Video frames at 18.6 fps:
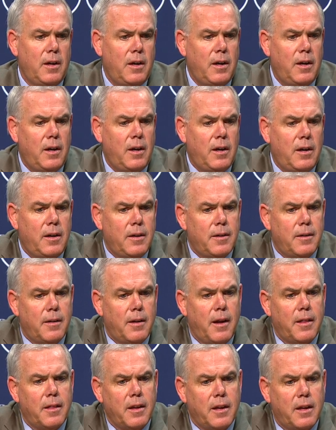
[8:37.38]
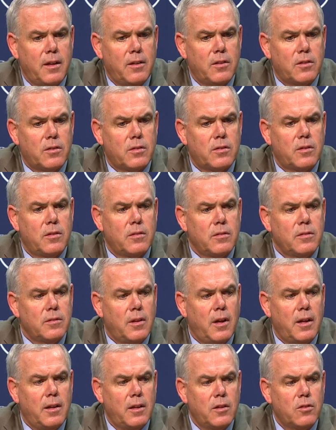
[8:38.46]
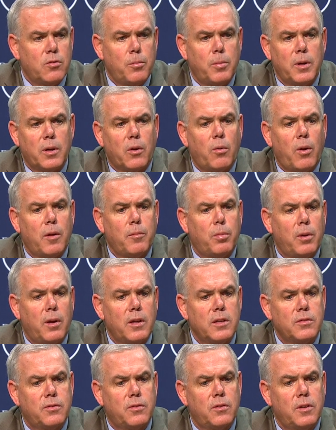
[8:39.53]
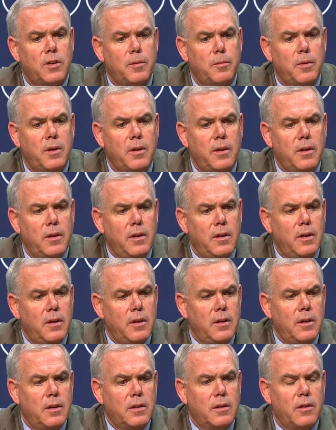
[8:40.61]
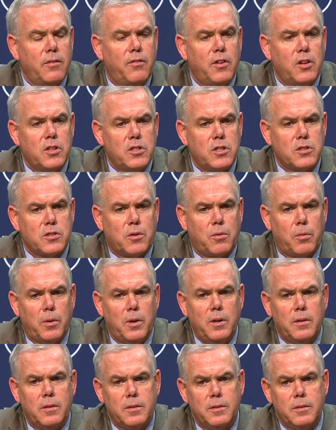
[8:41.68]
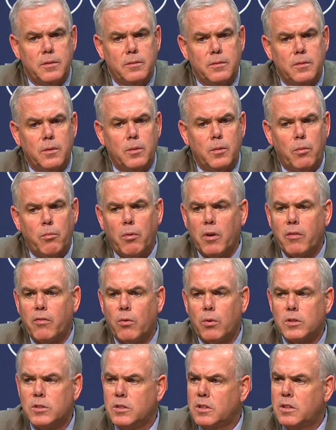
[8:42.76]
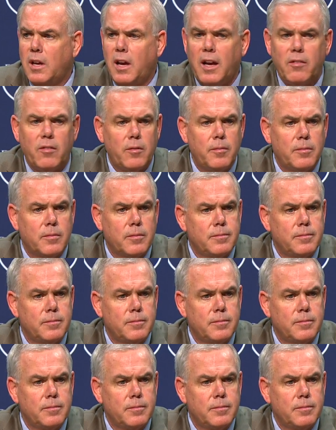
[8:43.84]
uh, I think he just thought that this would be a great place for him to to finish his career. And we're really fortunate to have him.